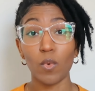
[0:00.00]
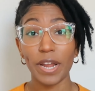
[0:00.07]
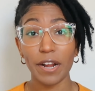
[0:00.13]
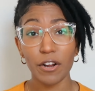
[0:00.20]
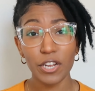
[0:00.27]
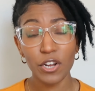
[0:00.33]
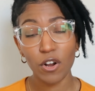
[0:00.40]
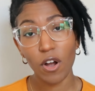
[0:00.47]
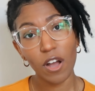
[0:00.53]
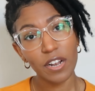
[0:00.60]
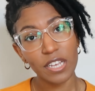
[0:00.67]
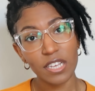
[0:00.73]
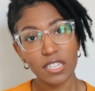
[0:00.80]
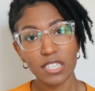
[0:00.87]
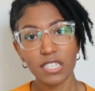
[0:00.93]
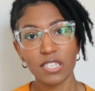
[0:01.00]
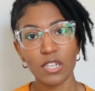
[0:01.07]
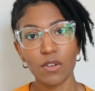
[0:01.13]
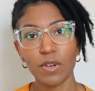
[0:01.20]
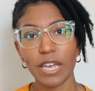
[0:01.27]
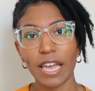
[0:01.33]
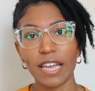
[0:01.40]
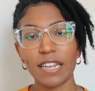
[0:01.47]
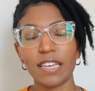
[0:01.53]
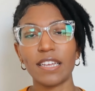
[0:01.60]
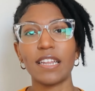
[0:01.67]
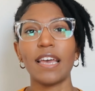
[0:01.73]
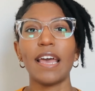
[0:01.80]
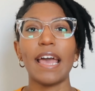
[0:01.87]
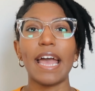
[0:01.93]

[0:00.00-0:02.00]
where your audience is located,